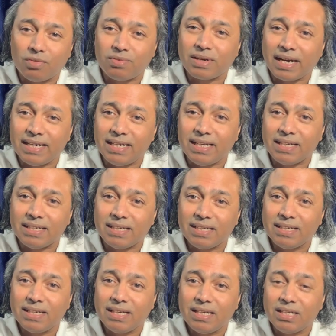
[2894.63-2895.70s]
of writing.
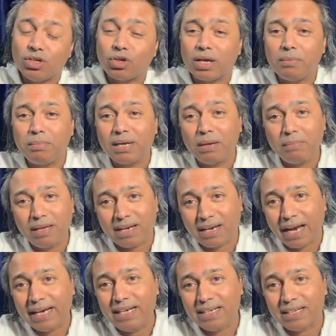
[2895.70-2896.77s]
You can become a
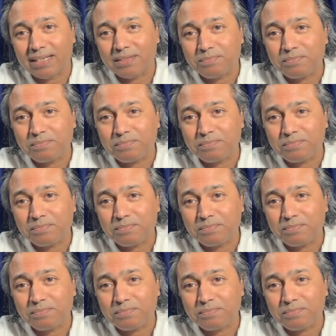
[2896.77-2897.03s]
writer.